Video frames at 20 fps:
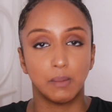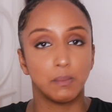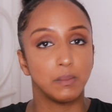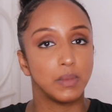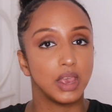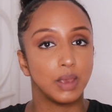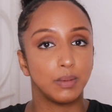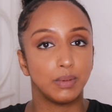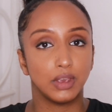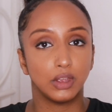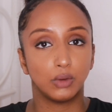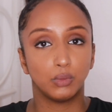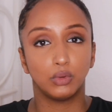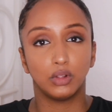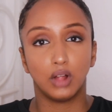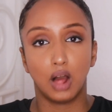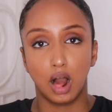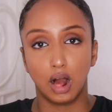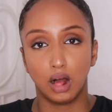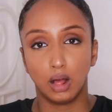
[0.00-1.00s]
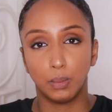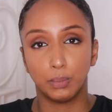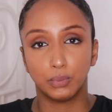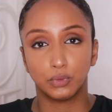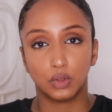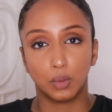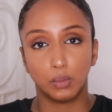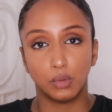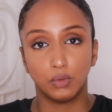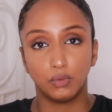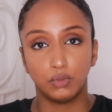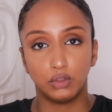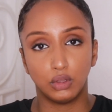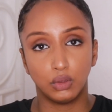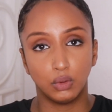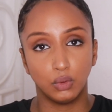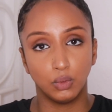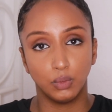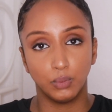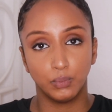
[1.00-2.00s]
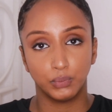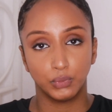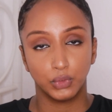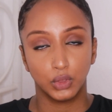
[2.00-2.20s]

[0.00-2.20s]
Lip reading: Maybe it will help some of you.